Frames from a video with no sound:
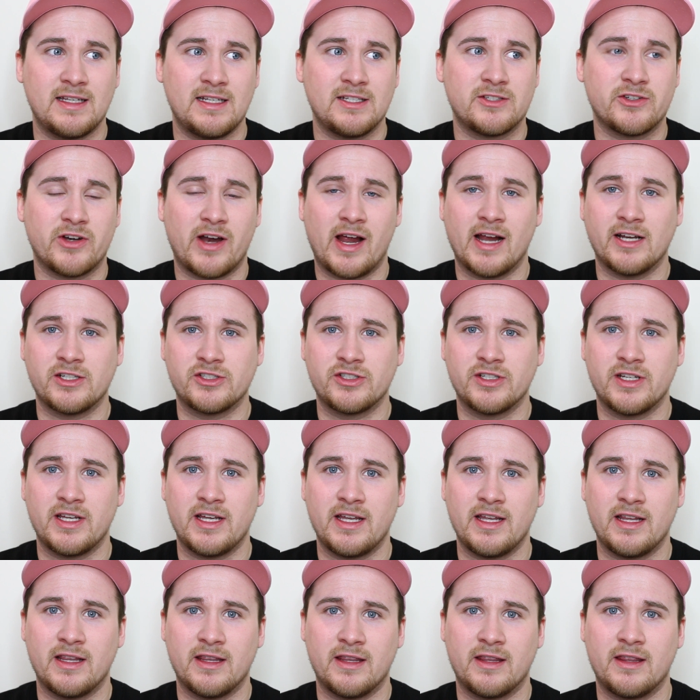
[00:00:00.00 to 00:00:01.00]
These are
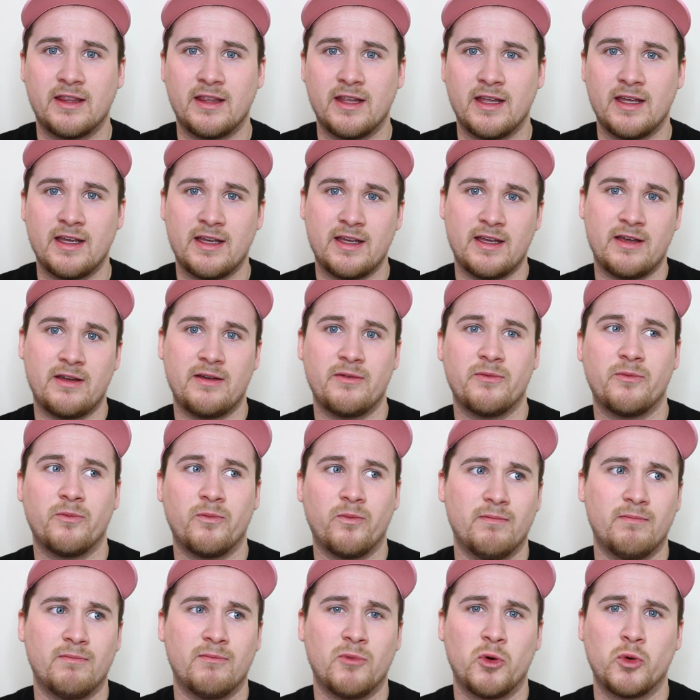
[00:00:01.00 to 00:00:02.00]
actually
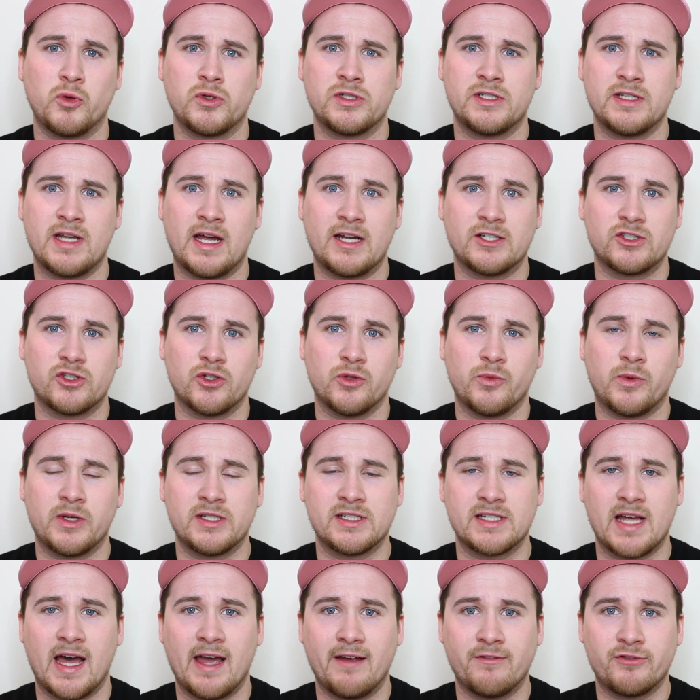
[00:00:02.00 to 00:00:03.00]
the most natural
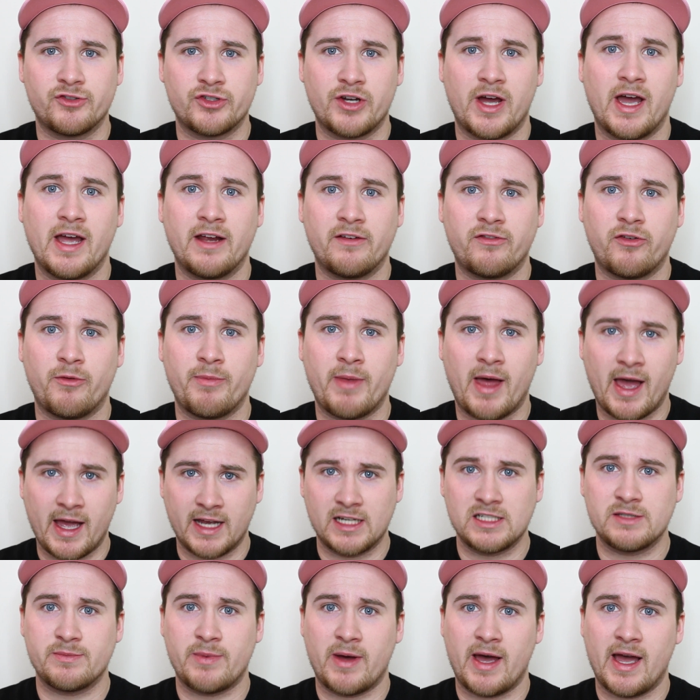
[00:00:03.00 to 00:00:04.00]
ones that I've tried from the
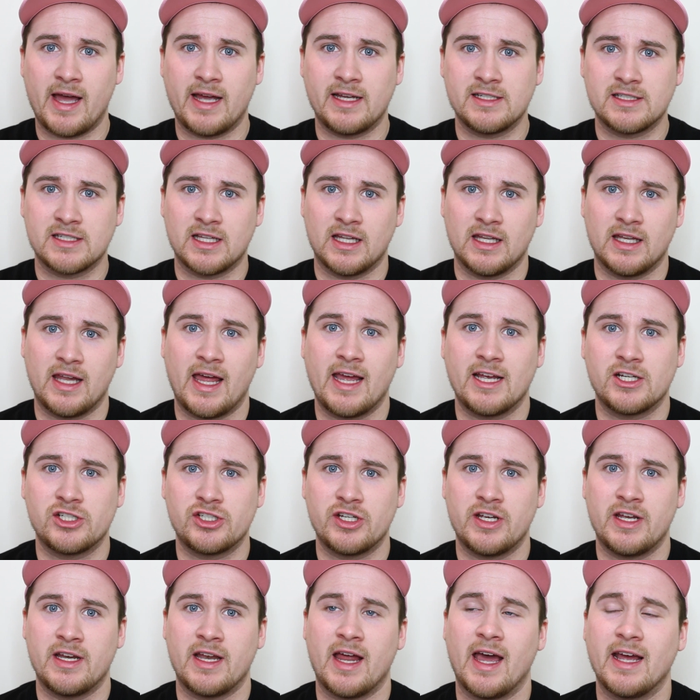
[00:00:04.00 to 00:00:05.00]
iSpyEyes
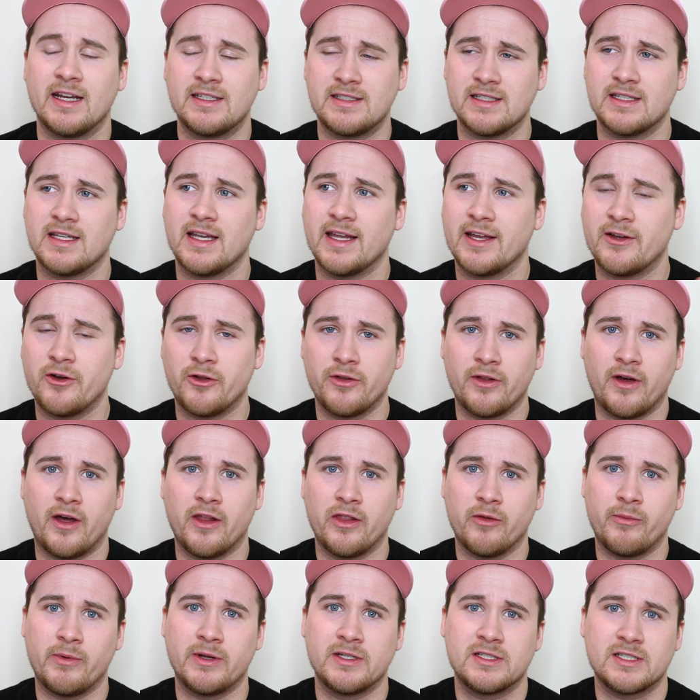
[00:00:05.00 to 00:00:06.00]
collection. I did like all the
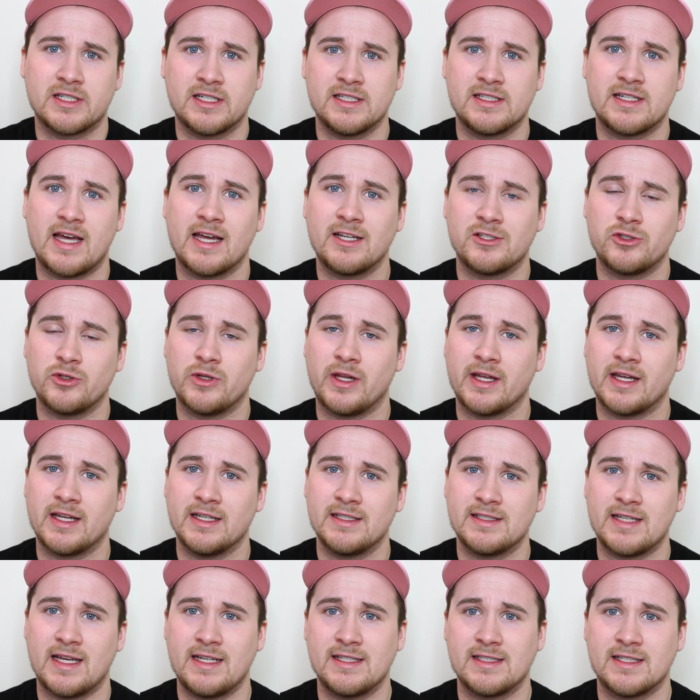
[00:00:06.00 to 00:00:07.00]
other ones because I do like
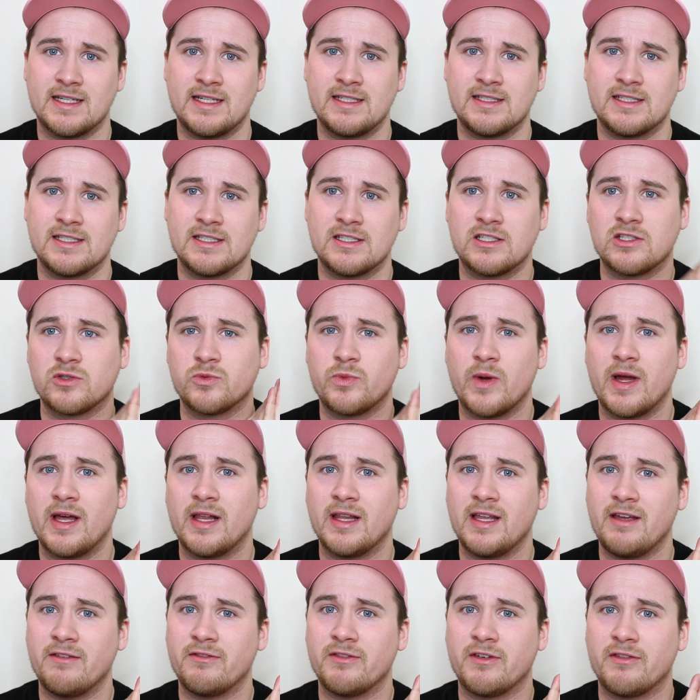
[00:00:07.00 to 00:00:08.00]
intense lenses as
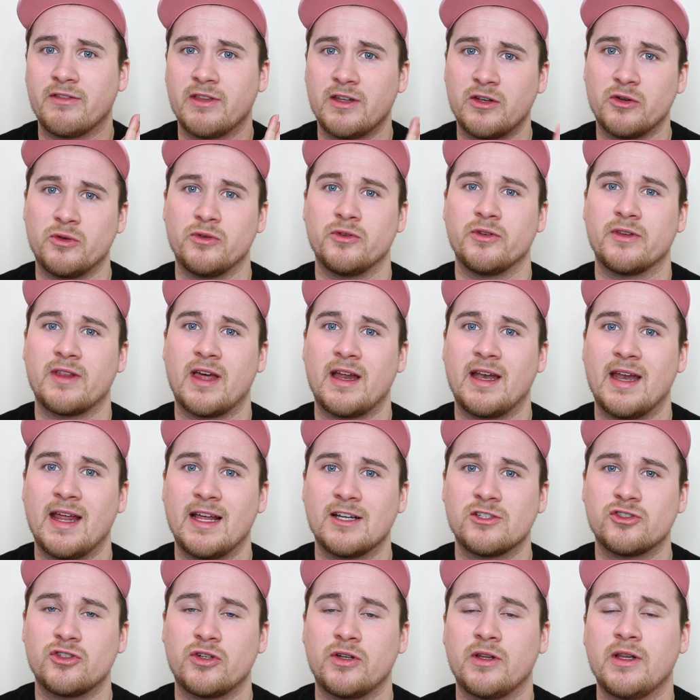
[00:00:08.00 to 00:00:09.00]
well, even if they don't look that
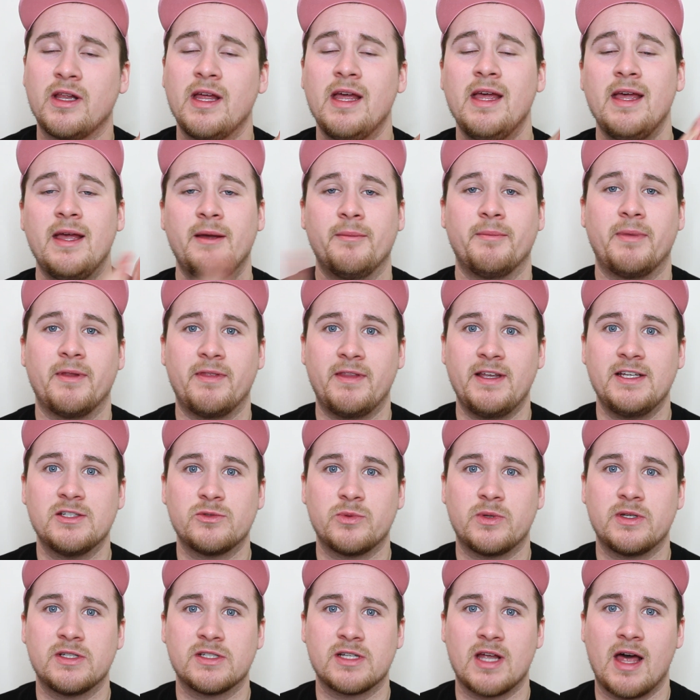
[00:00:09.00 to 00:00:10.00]
natural. But
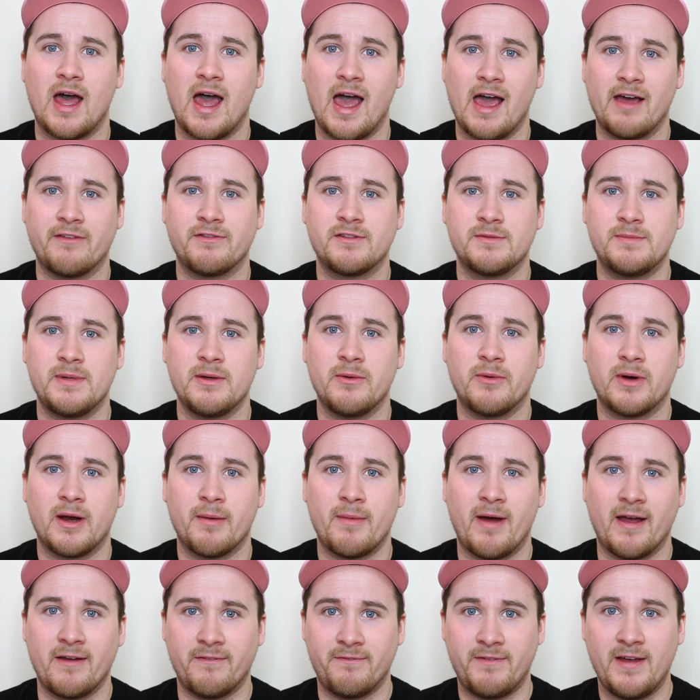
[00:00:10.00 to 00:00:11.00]
these ones have to be one
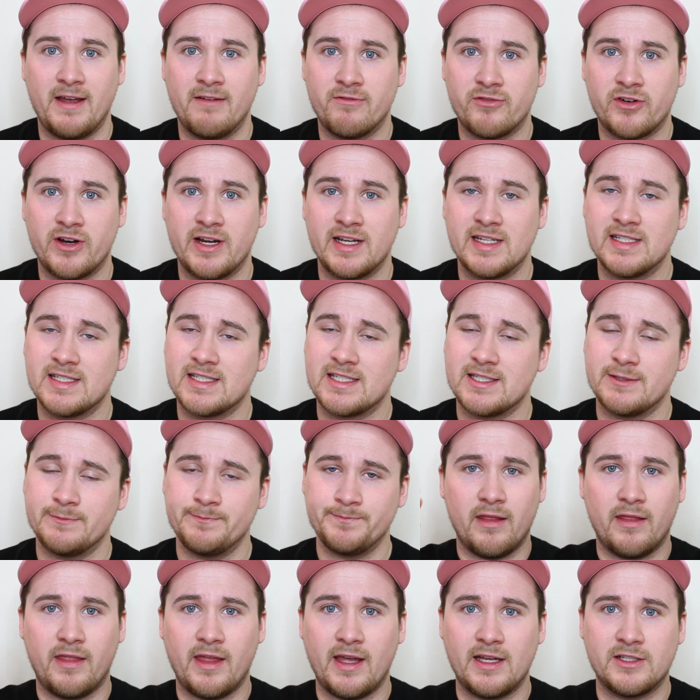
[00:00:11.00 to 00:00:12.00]
of my
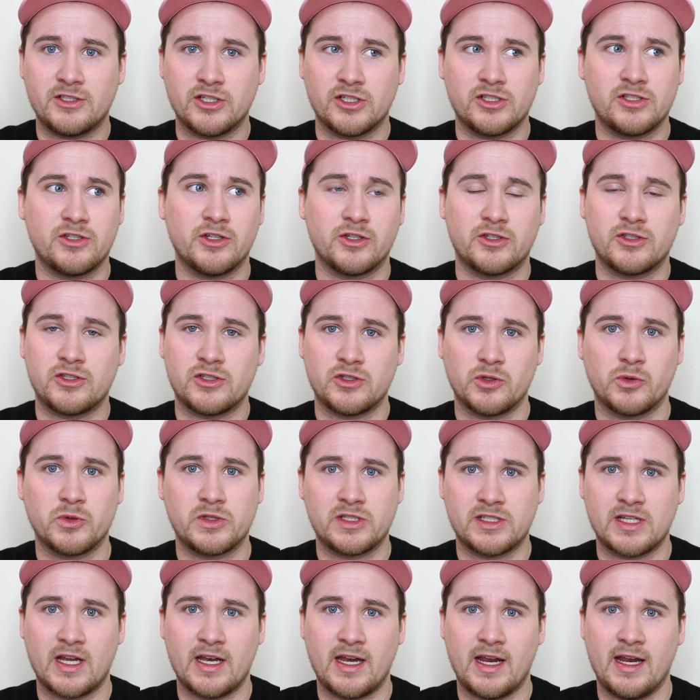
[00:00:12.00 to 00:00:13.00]
favourites. They just look so
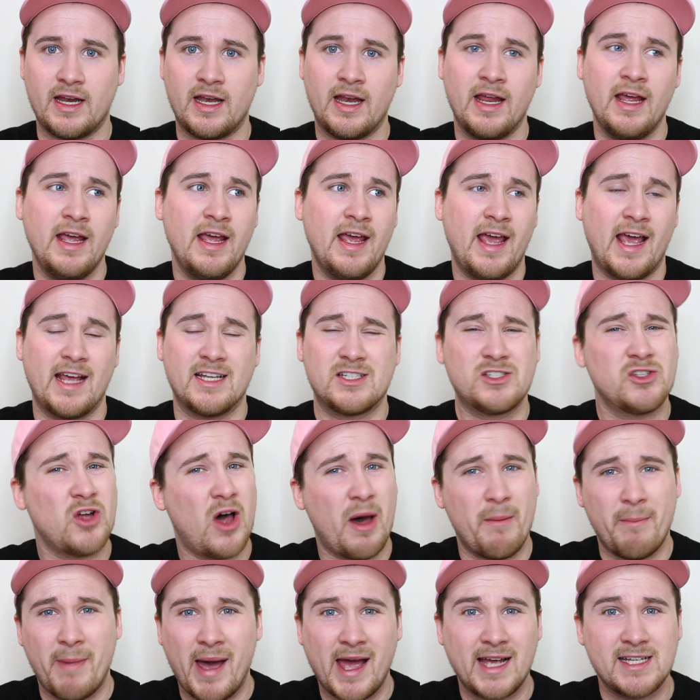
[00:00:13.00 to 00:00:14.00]
stunning. It's
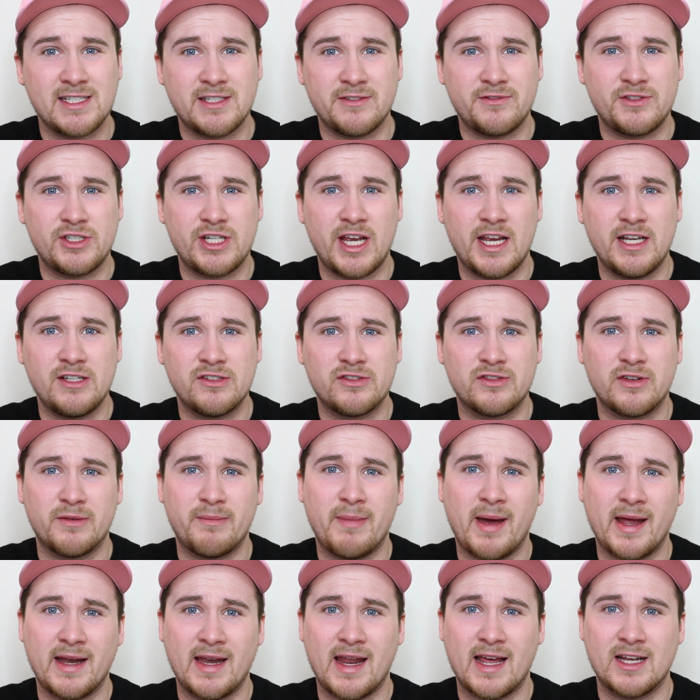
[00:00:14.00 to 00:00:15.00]
not a massive change
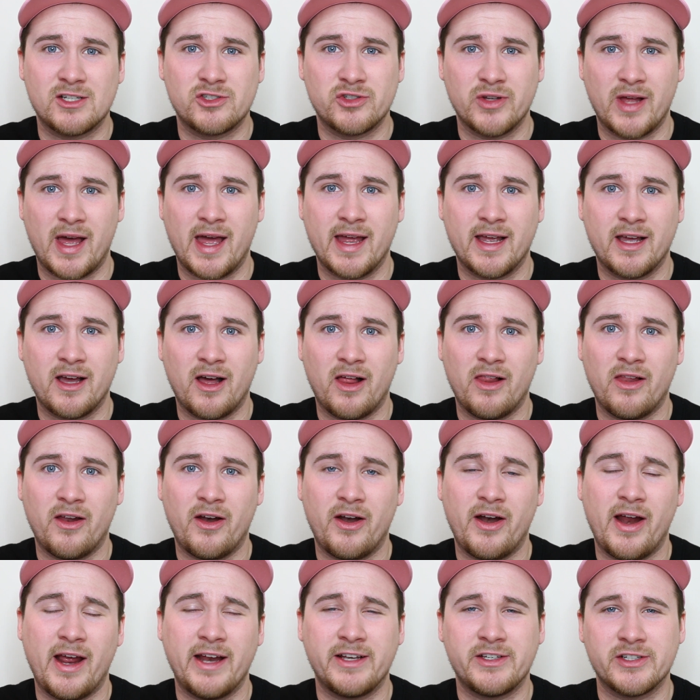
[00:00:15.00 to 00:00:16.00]
from my natural eye colour.
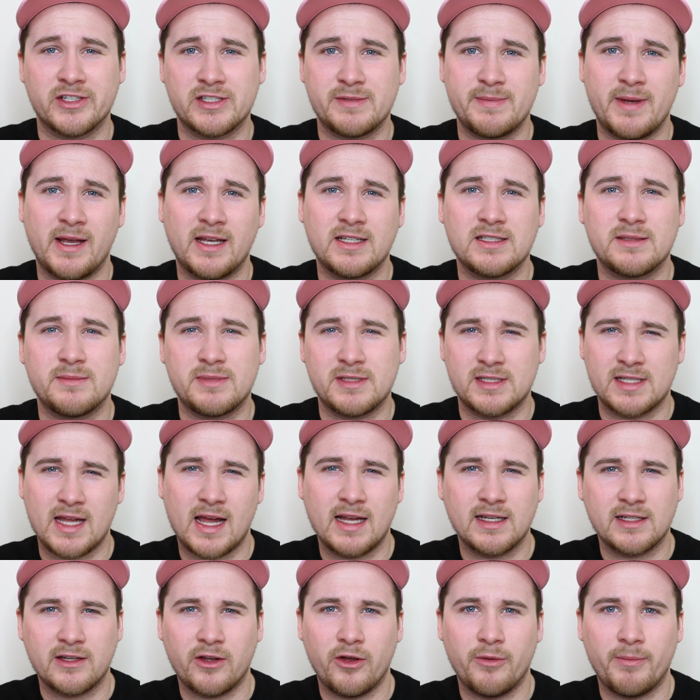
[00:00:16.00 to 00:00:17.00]
It just makes them
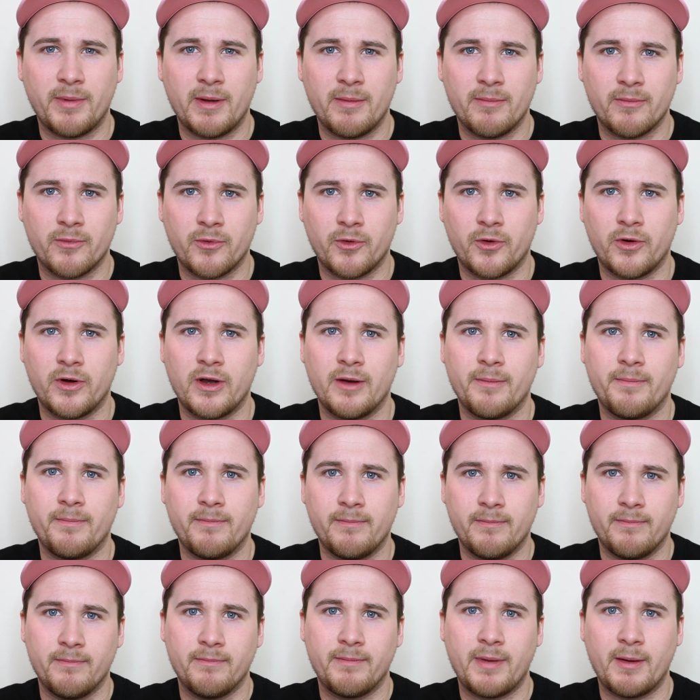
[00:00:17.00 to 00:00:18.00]
stand out a bit more and
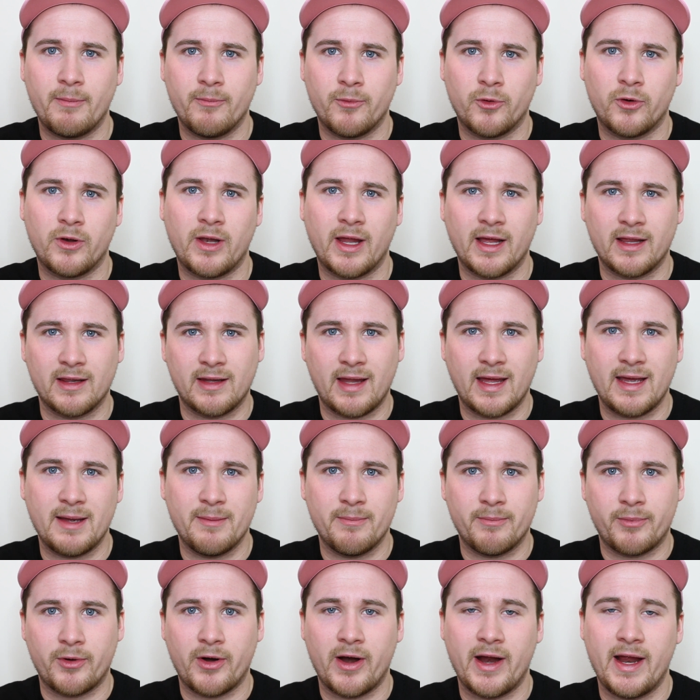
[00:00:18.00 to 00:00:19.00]
a bit more like light
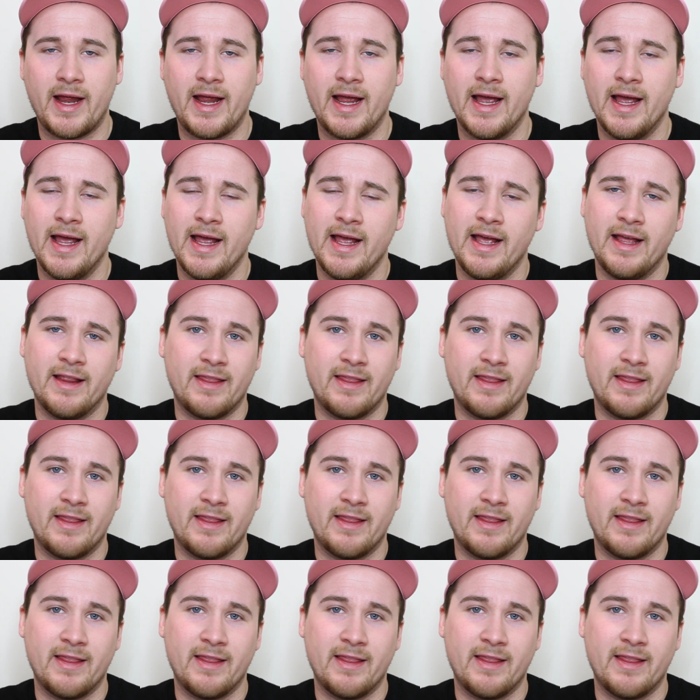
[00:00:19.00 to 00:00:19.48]
and bright.